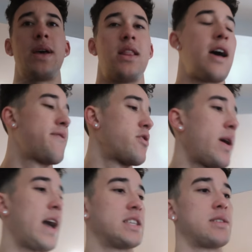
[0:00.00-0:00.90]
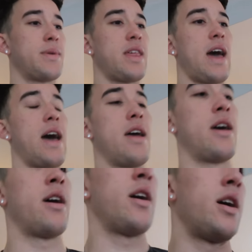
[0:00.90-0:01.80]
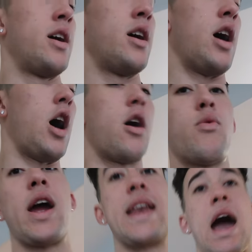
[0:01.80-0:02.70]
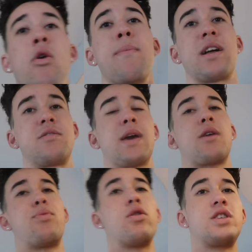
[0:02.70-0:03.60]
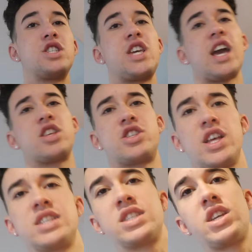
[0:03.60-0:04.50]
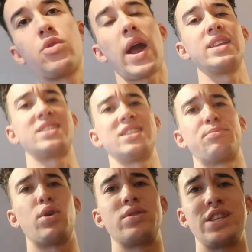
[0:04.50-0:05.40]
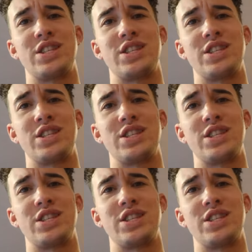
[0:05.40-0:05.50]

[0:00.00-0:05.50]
bit left, so I had some of that. Uh, right now I'm about to make a protein shake, so let's just get right into the protein